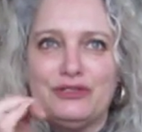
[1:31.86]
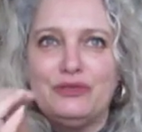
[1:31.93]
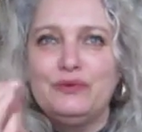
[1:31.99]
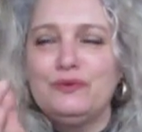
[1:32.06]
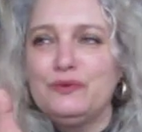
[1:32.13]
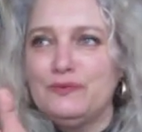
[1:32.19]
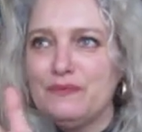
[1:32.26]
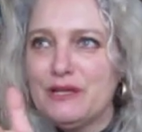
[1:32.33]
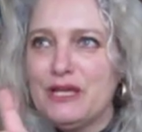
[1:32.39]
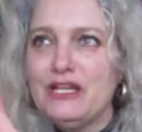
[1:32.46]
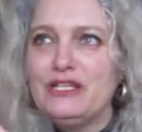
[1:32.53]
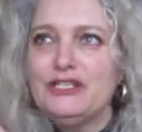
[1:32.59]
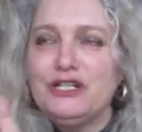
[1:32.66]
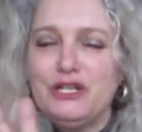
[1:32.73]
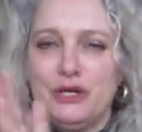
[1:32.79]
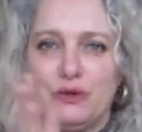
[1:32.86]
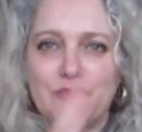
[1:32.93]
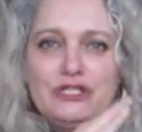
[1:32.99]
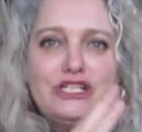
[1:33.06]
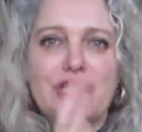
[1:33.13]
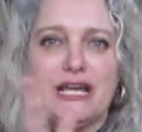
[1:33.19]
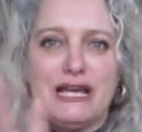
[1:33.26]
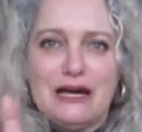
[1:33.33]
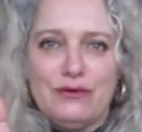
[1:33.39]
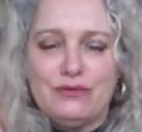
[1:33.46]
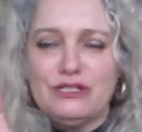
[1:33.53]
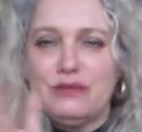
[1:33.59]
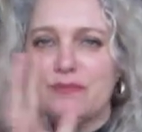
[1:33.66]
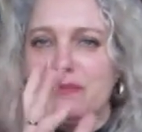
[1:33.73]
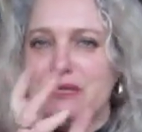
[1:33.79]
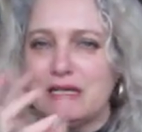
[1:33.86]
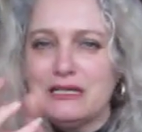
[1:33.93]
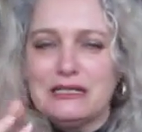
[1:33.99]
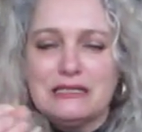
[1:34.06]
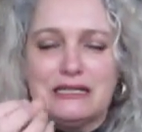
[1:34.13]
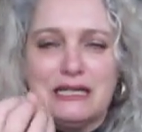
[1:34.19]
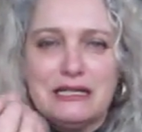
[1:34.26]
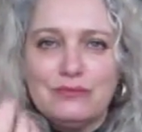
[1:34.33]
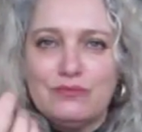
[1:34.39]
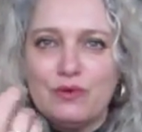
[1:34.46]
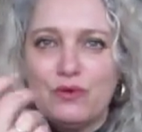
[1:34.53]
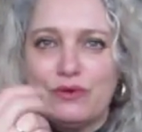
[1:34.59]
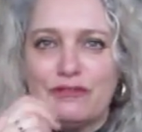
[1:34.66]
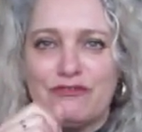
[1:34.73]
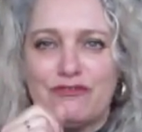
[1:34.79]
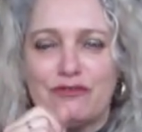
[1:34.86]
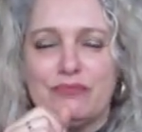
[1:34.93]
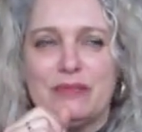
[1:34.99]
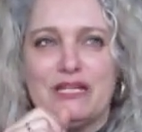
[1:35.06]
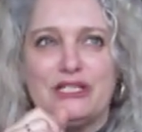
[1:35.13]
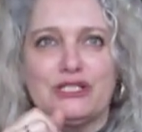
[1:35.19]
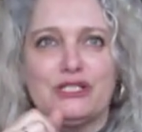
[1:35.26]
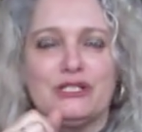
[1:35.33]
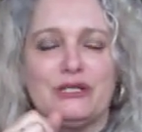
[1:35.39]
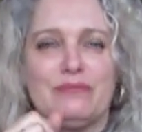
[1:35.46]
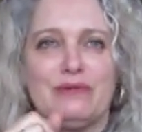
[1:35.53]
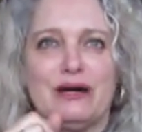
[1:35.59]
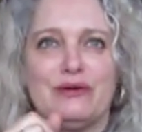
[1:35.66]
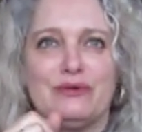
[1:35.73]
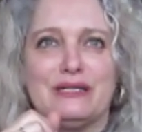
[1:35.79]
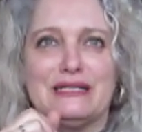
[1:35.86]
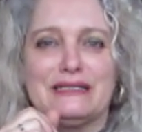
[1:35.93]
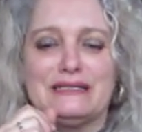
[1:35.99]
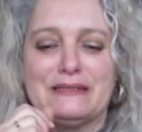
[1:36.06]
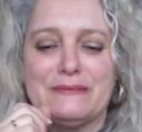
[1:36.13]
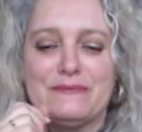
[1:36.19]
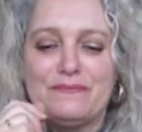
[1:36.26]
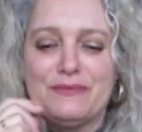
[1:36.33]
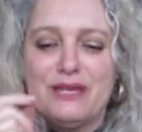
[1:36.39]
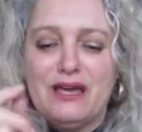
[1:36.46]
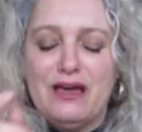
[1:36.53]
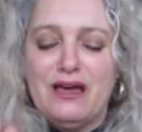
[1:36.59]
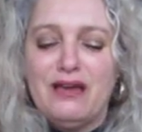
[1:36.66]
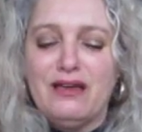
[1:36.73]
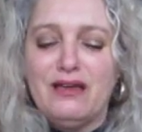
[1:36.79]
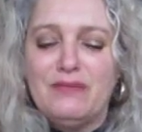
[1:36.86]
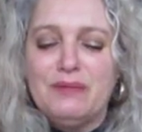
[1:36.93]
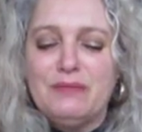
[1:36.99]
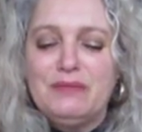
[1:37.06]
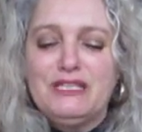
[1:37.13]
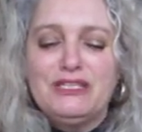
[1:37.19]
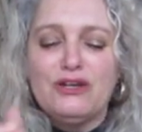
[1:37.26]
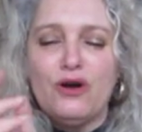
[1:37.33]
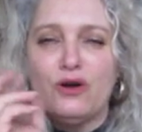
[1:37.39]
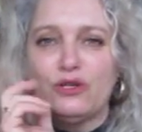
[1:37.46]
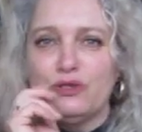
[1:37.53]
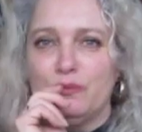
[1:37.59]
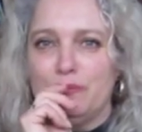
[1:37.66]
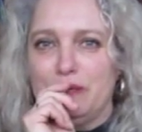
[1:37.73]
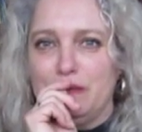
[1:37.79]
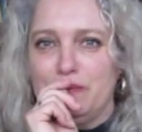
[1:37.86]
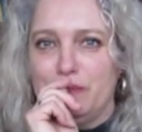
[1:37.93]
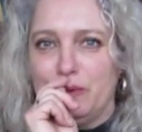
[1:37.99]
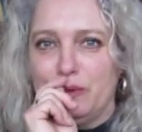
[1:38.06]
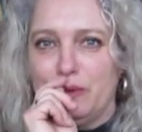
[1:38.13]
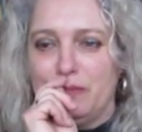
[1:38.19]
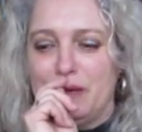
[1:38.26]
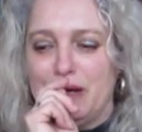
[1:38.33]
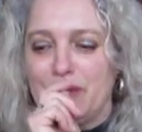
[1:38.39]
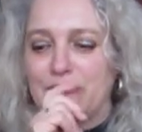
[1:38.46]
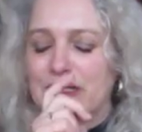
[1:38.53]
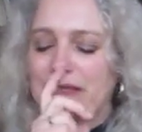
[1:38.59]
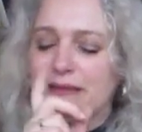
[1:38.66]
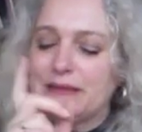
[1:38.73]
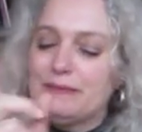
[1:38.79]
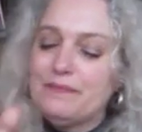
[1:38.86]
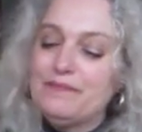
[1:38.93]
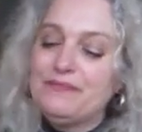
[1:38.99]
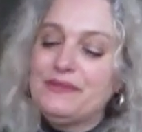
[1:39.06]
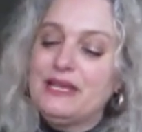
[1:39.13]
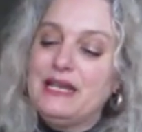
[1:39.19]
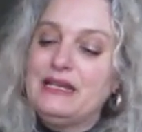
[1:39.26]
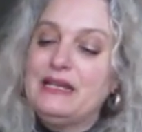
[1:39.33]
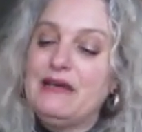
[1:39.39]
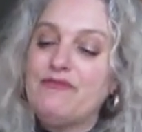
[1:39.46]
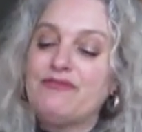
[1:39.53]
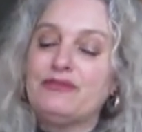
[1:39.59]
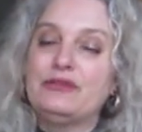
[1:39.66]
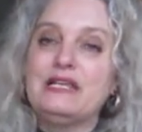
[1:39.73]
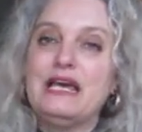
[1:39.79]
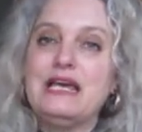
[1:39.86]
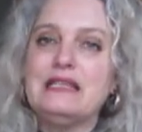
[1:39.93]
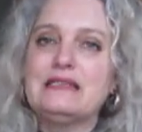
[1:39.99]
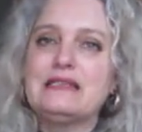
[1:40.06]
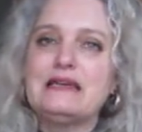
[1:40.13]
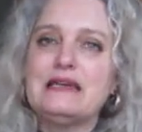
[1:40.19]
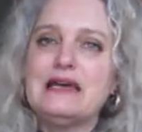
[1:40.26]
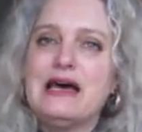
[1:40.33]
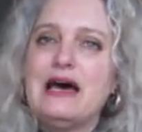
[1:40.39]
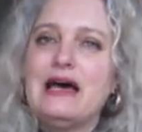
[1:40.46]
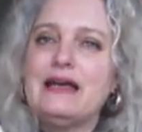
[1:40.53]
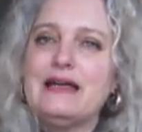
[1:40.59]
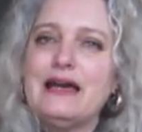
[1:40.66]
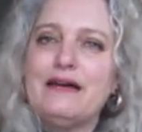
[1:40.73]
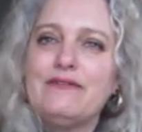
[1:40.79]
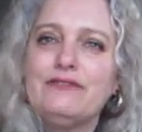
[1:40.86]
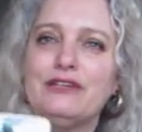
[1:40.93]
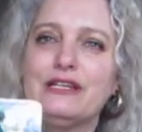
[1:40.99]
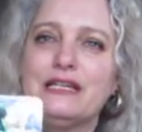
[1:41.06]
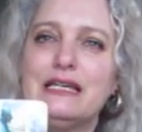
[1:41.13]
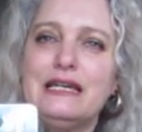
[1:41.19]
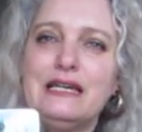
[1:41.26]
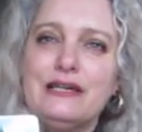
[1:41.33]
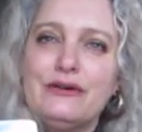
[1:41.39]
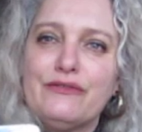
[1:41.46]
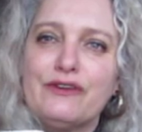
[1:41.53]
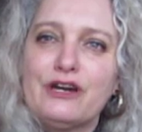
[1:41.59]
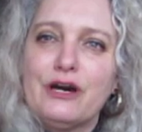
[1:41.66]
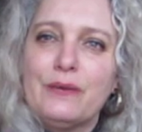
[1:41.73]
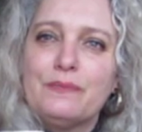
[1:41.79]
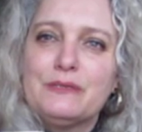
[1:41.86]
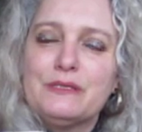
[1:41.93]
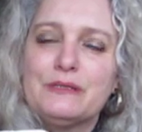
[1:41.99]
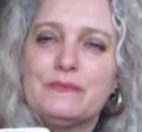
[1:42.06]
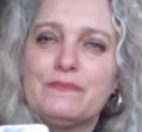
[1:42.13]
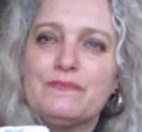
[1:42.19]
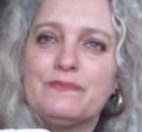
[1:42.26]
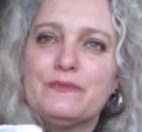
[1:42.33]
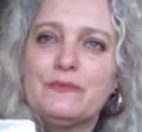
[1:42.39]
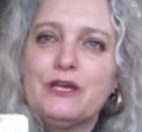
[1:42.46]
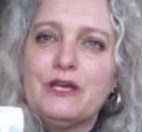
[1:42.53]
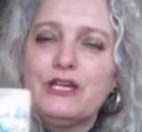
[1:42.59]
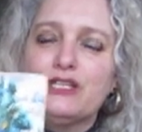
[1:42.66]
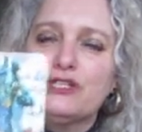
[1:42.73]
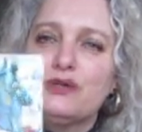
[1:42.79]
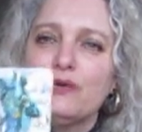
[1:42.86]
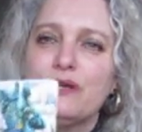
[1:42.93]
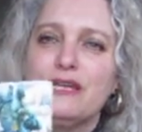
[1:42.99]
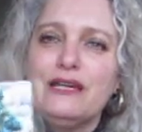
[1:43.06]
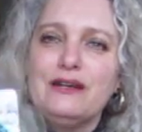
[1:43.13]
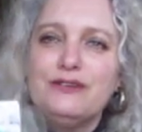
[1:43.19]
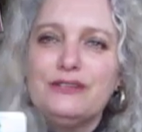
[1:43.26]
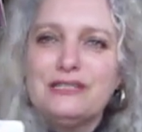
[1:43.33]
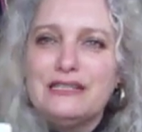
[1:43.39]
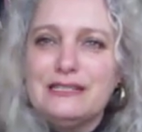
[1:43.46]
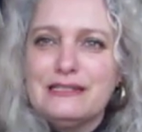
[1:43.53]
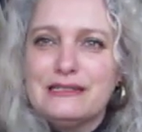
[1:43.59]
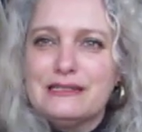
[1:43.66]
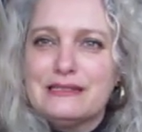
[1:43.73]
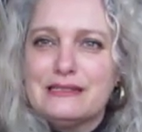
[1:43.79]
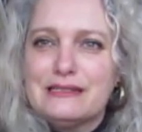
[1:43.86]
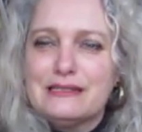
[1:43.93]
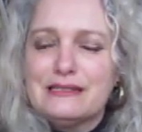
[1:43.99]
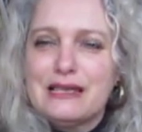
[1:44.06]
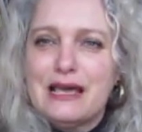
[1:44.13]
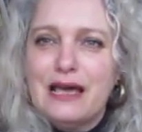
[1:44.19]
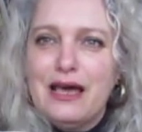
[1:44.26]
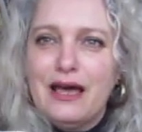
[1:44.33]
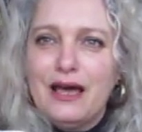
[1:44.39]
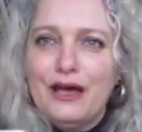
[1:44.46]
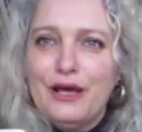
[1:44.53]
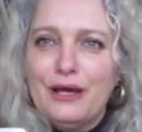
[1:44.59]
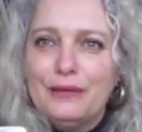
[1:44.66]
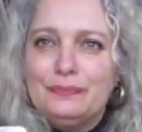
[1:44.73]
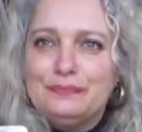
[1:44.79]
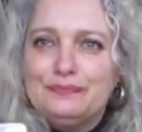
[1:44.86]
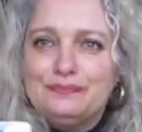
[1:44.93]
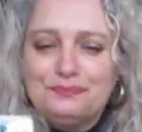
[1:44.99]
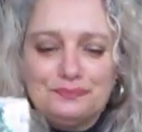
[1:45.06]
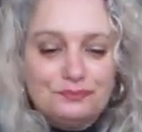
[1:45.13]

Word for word: to, you know, check out something and get more information about it. Uh, maybe talk to people about it. And after that, I have the King of Cups. So here, this is um,